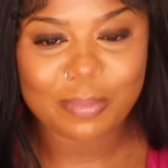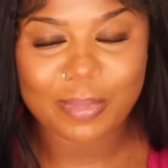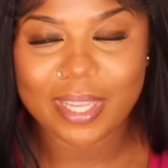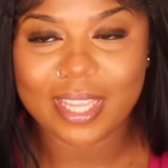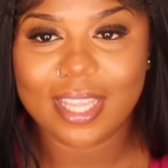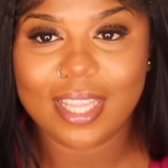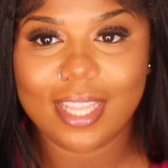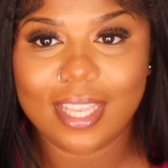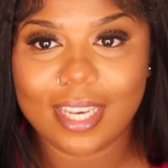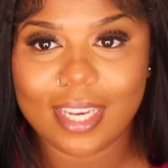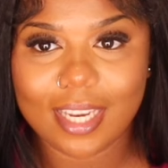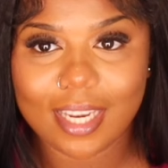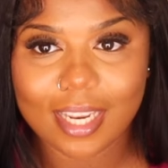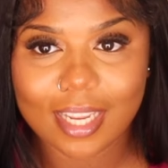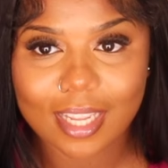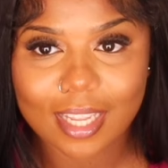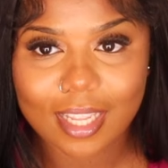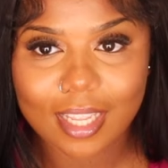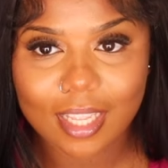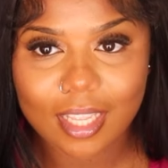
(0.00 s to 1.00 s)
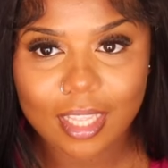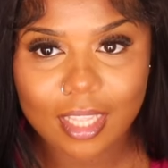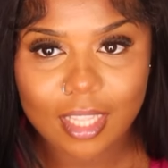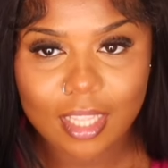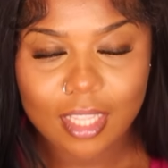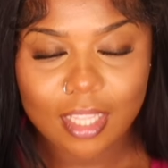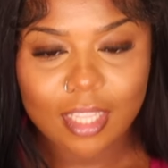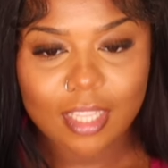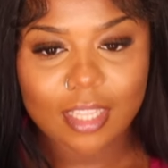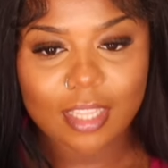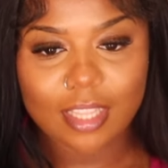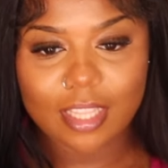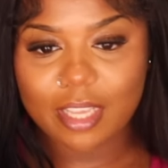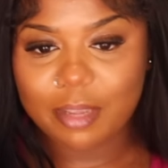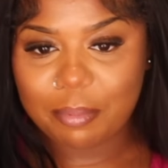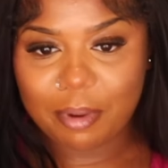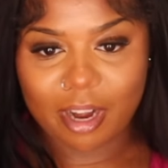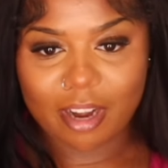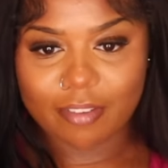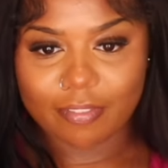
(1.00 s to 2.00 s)
been the
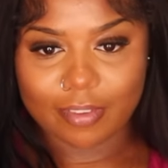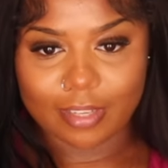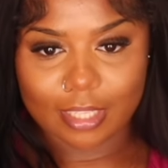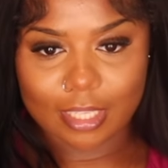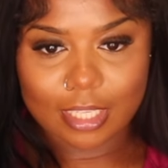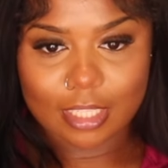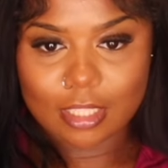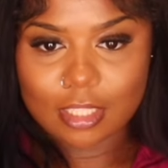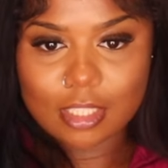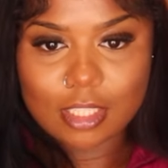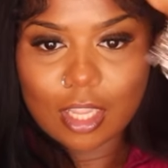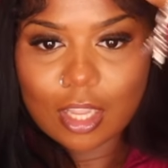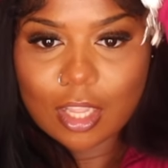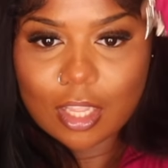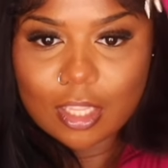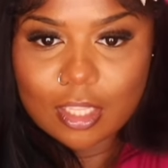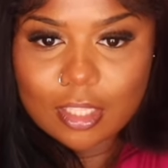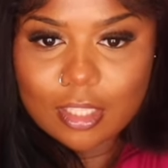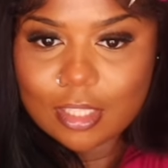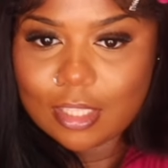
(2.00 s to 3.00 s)
perfect install.